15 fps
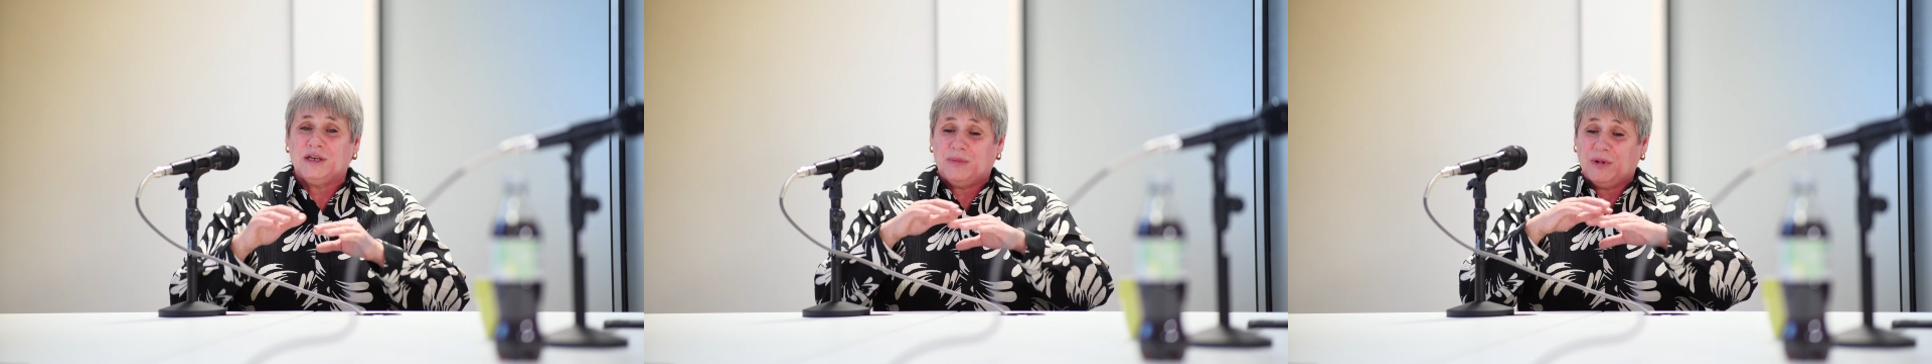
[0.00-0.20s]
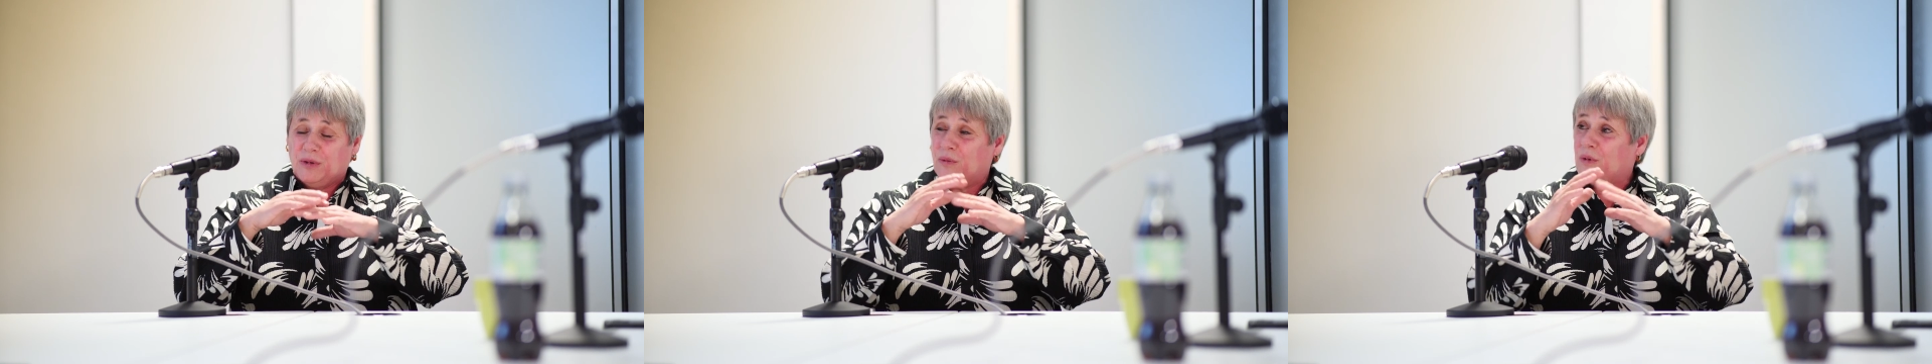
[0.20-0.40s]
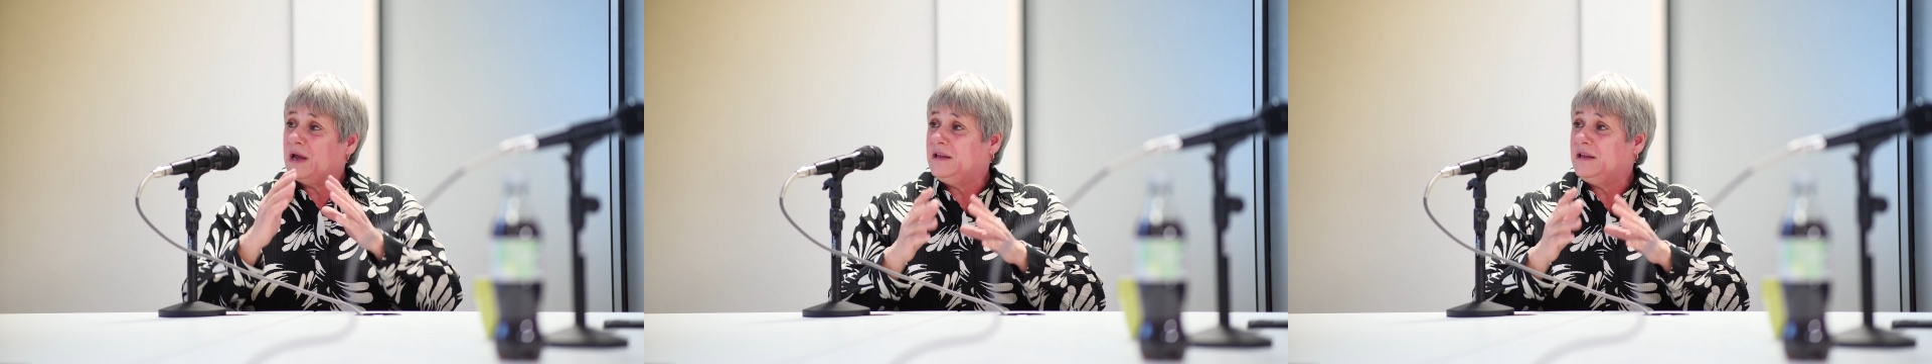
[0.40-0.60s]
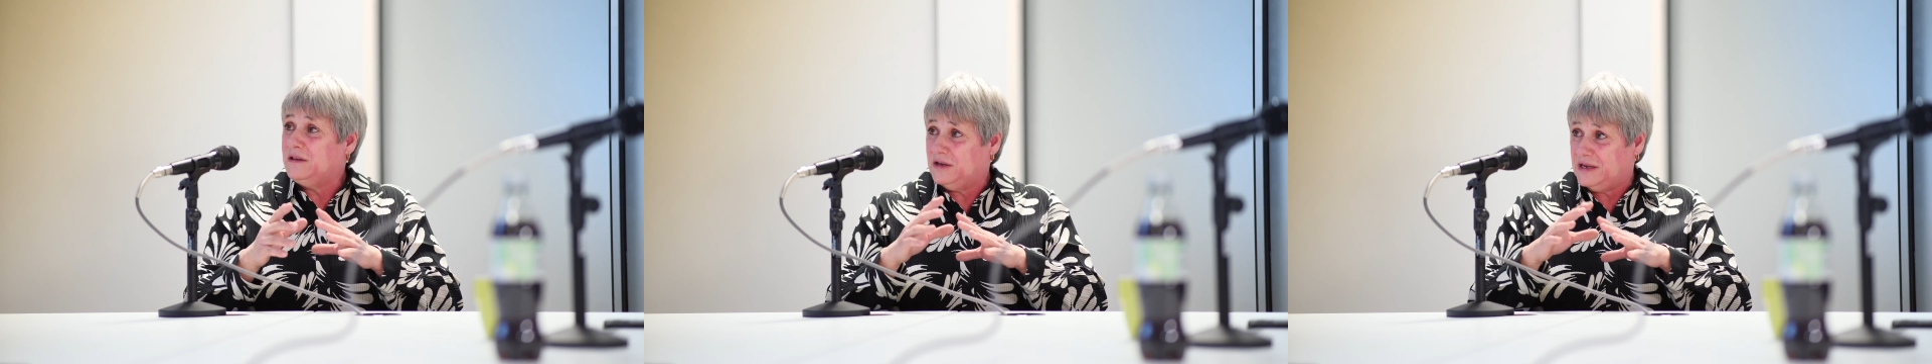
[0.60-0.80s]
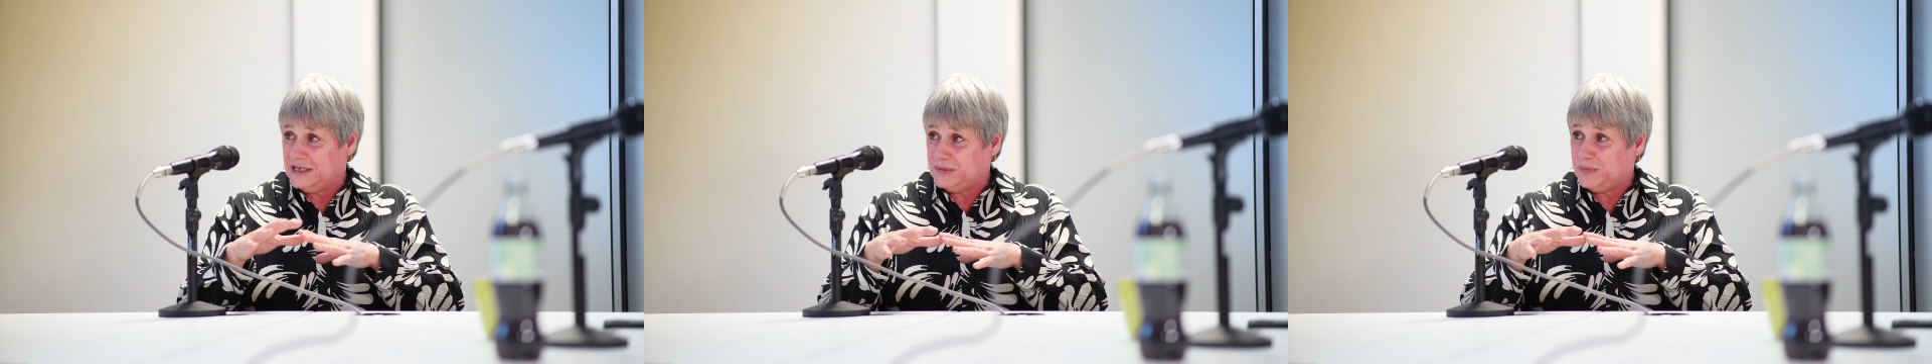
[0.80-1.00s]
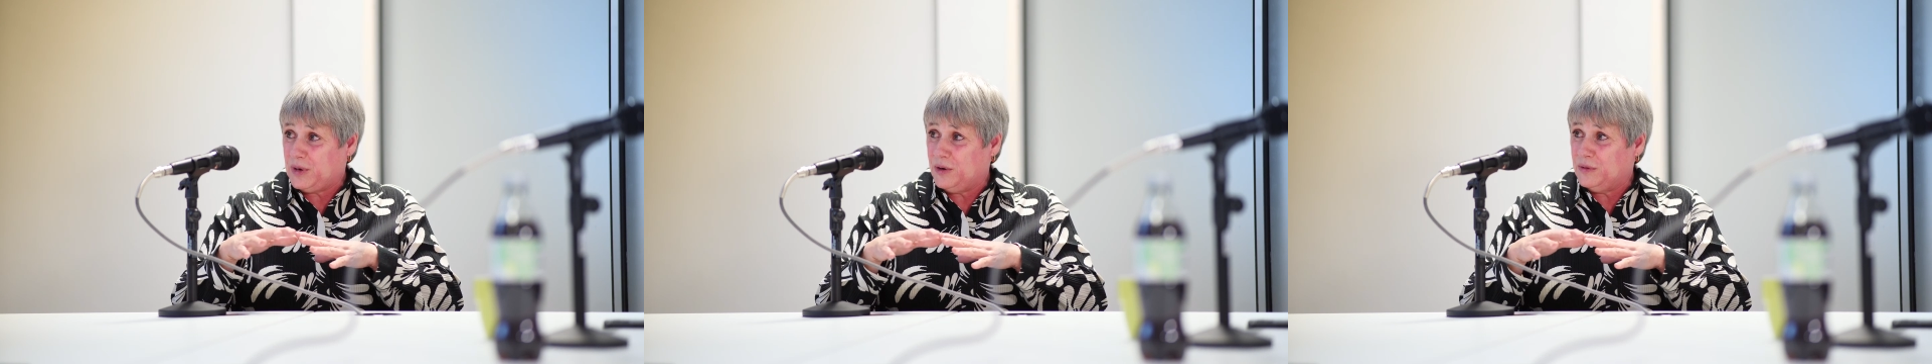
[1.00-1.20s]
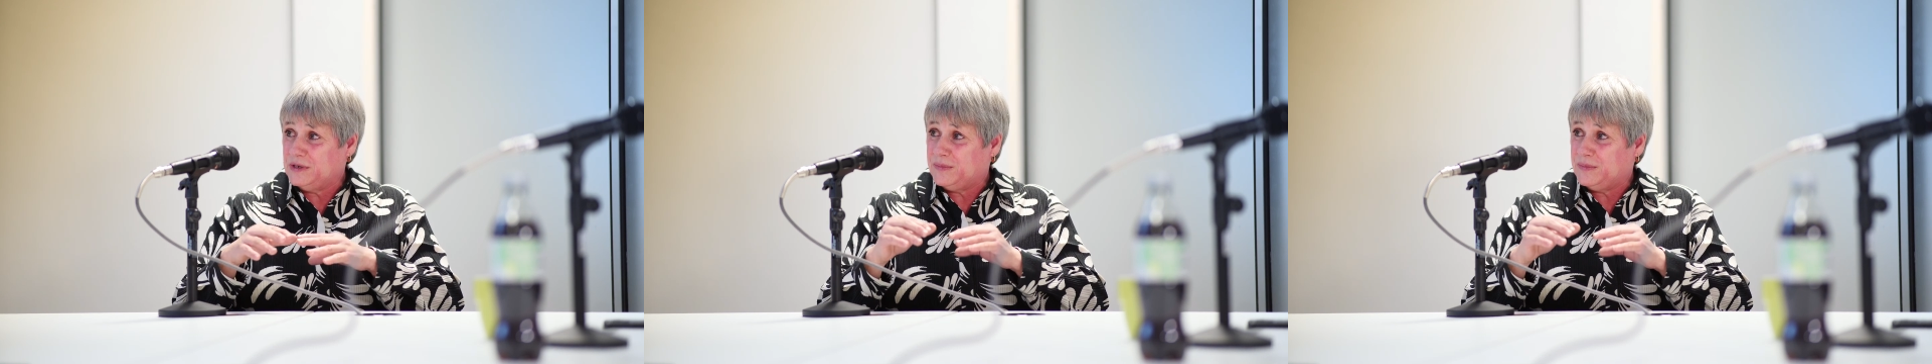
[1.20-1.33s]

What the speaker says: said, "But the way it's built